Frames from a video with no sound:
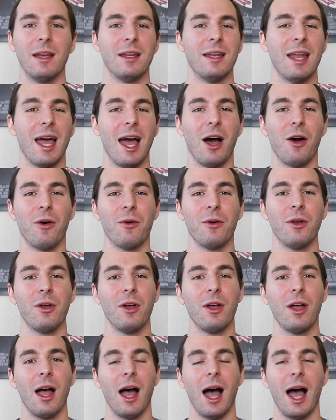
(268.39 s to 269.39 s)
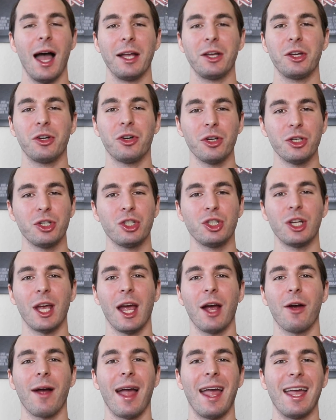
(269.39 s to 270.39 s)
Now, I could
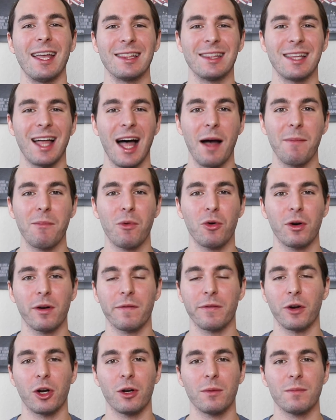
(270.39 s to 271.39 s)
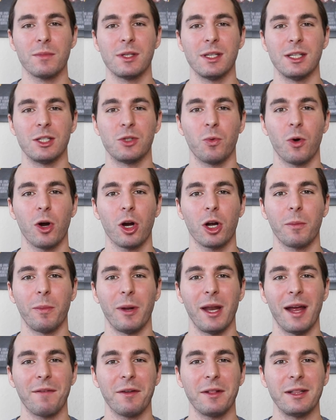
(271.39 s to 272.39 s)
share a lot more of Ermsy's work,
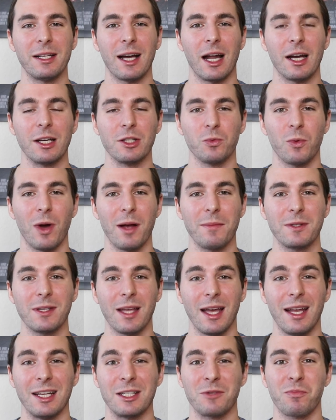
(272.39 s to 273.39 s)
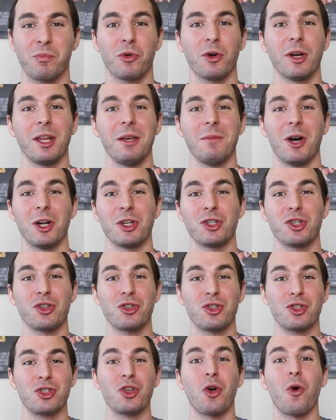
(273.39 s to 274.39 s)
but everything on his website is pretty much
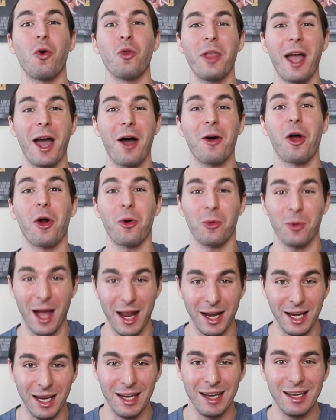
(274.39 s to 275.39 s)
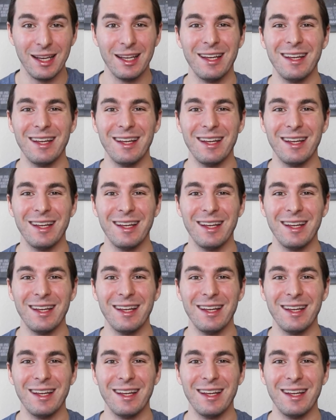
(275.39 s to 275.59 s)
sold out already.